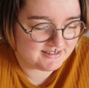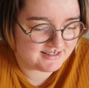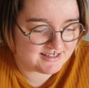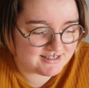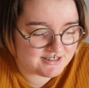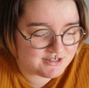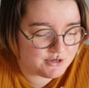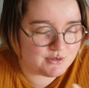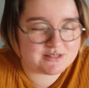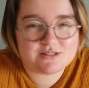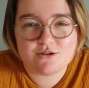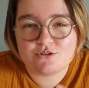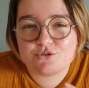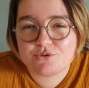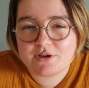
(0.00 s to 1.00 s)
I don't know, it's not
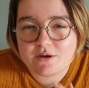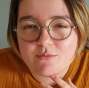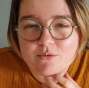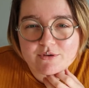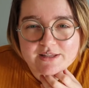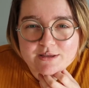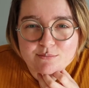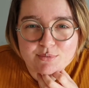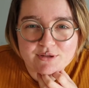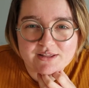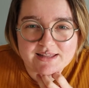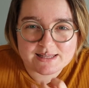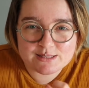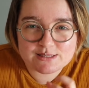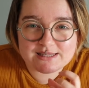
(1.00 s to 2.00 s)
a trigger warning, but
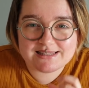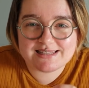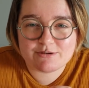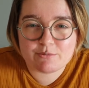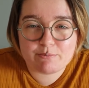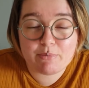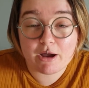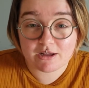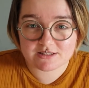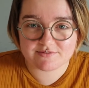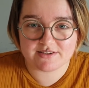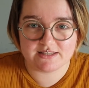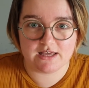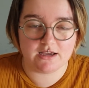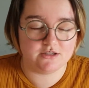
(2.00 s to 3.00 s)
there are parts of
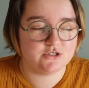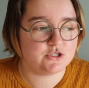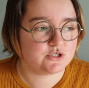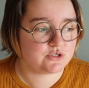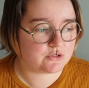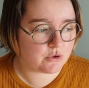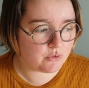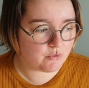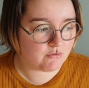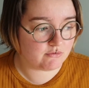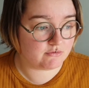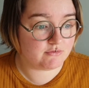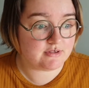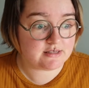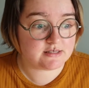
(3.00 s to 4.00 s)
it that are just so
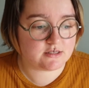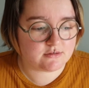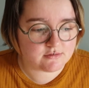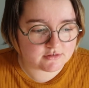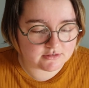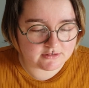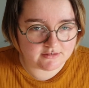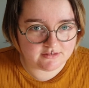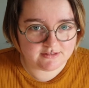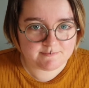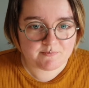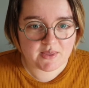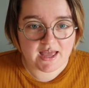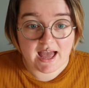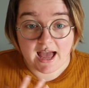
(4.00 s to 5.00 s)
visceral,
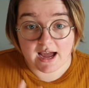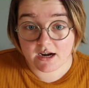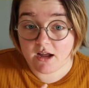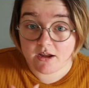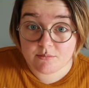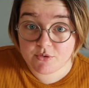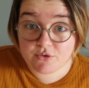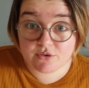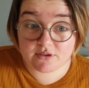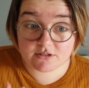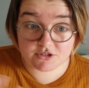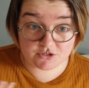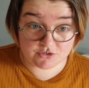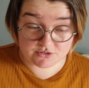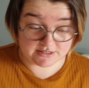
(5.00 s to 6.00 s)
and I'm
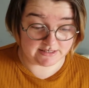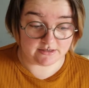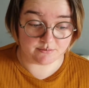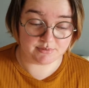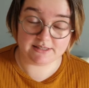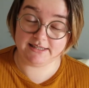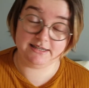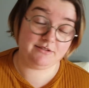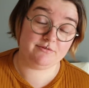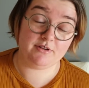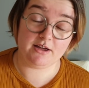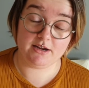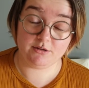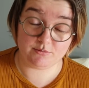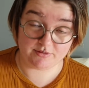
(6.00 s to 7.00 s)
usually completely
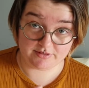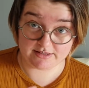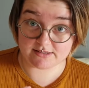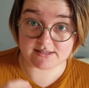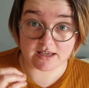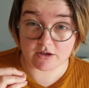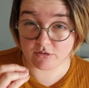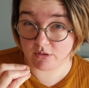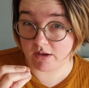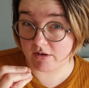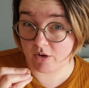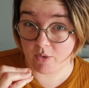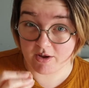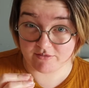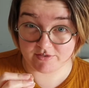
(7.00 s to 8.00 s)
fine with things that are
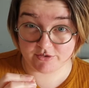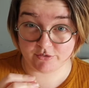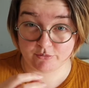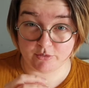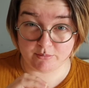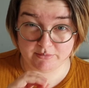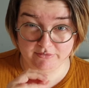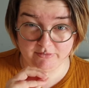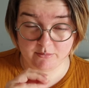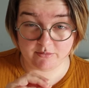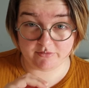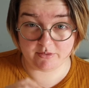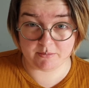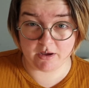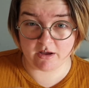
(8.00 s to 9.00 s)
quite visceral, but some of
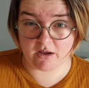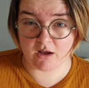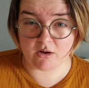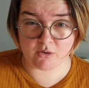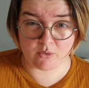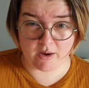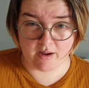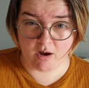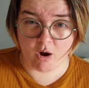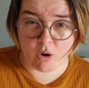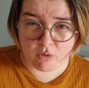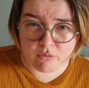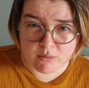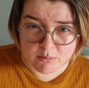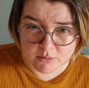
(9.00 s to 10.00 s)
them are quite
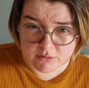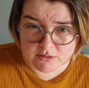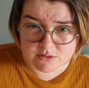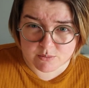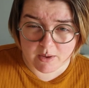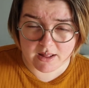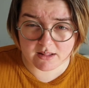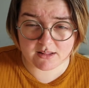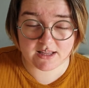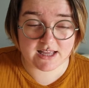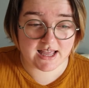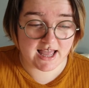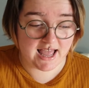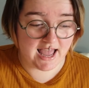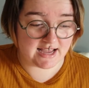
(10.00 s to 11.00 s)
horrible as well,
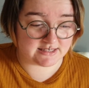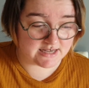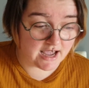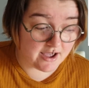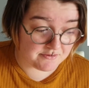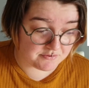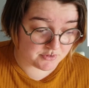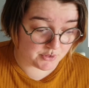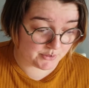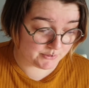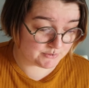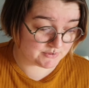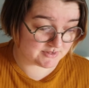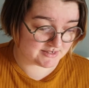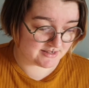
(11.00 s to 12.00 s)
and to have
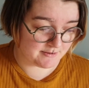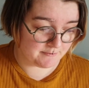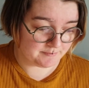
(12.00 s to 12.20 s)
those